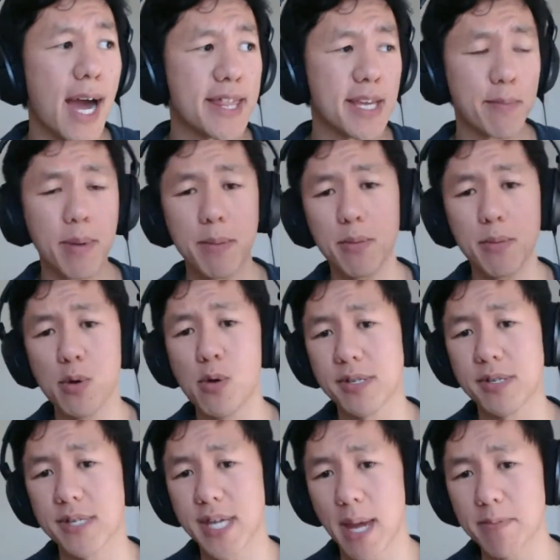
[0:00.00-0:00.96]
think people who are
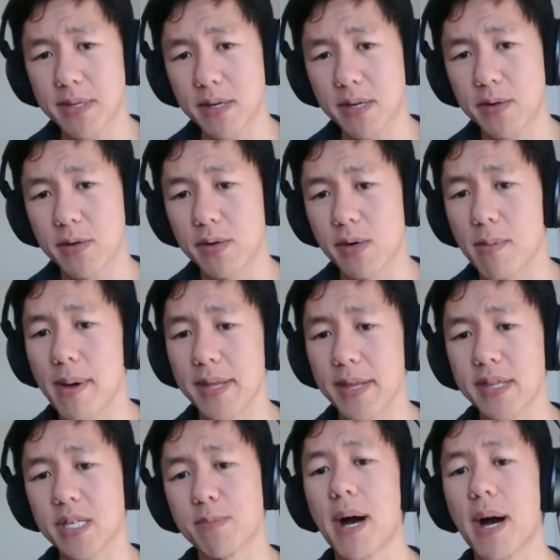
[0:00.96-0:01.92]
skeptical about
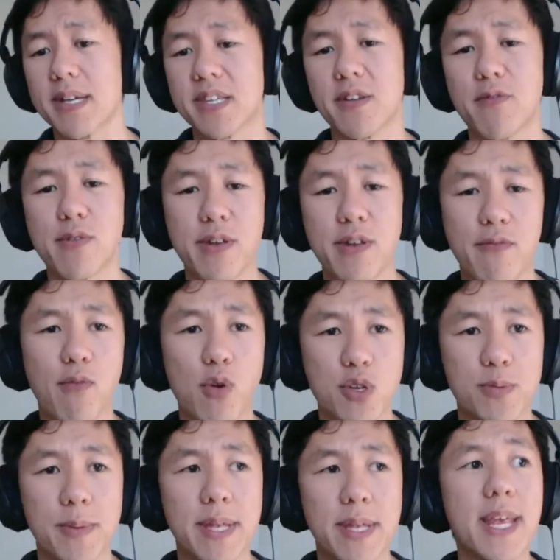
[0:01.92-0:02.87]
this positive
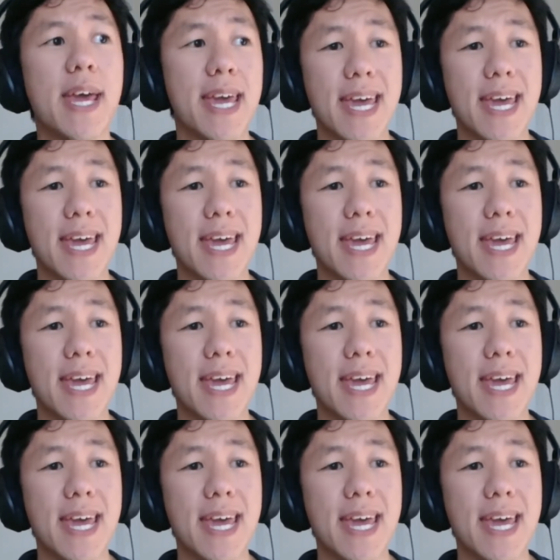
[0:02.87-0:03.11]
reinforcement,